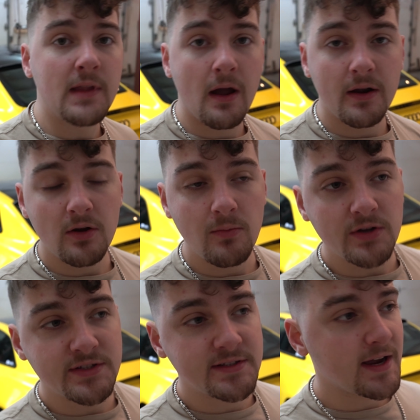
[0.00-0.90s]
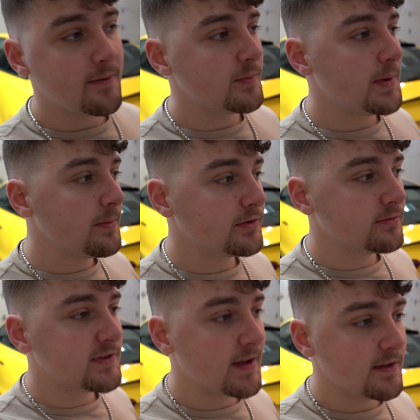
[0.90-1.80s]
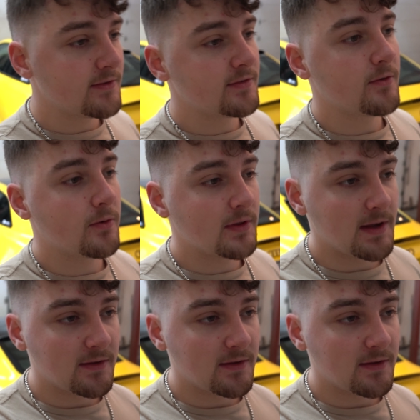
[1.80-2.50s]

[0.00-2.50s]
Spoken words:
Now I know most of the time when people do tints or they